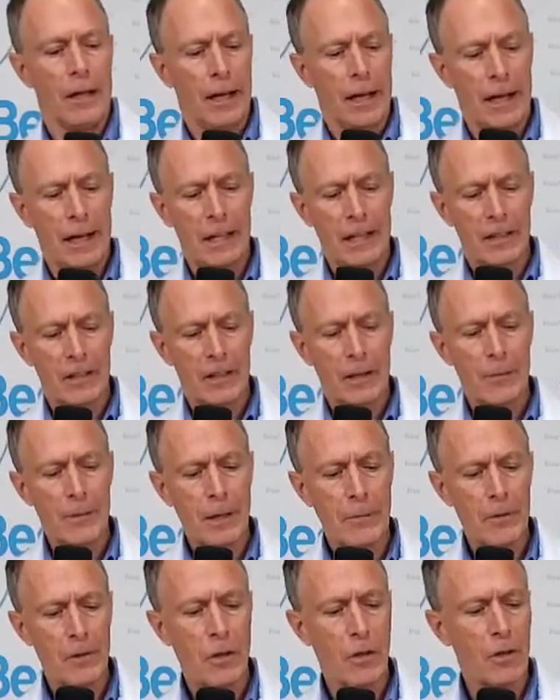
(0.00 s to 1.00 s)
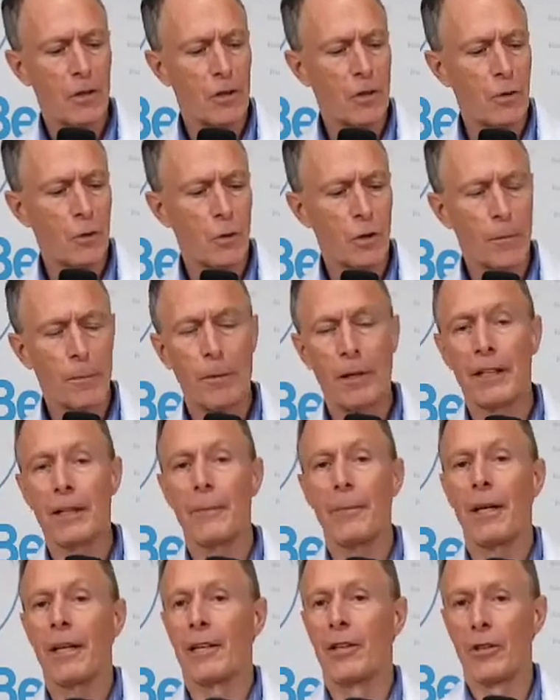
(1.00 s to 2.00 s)
And sometimes you go to the store and pick up
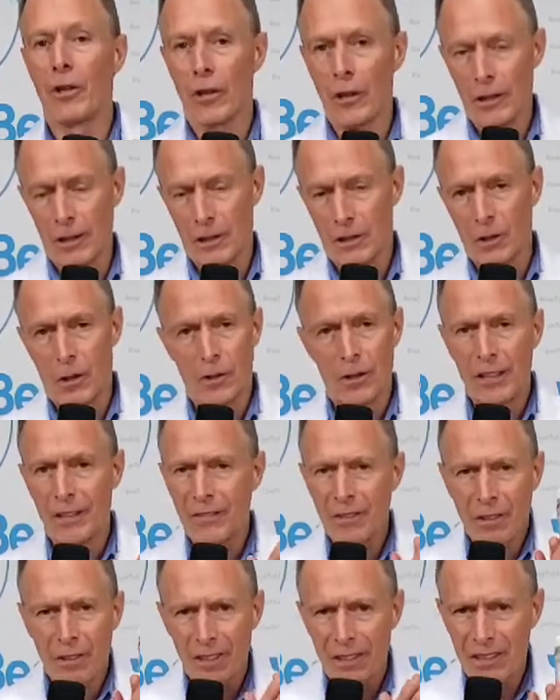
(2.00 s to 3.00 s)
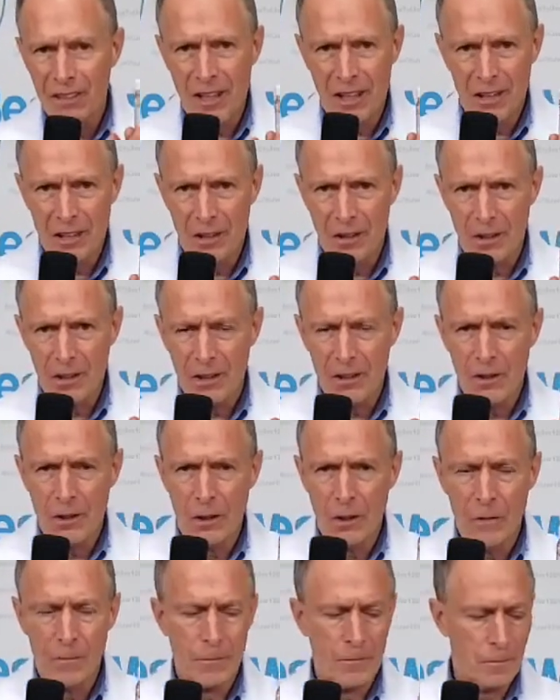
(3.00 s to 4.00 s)
like garlic salt, even though this is not garlic
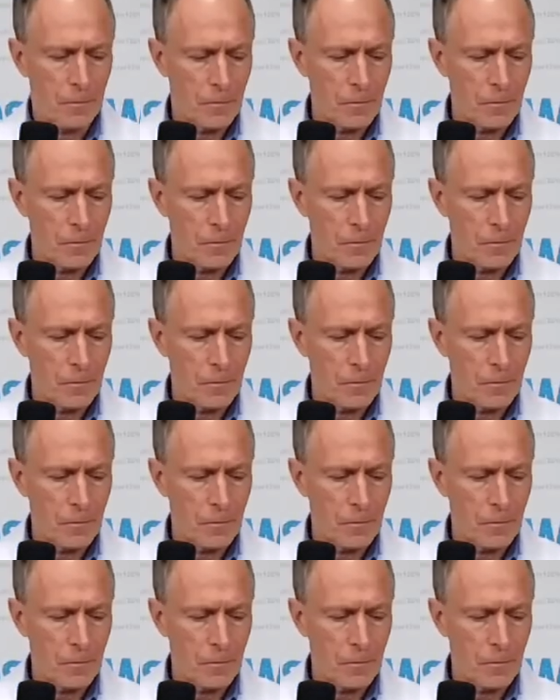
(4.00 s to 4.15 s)
salt.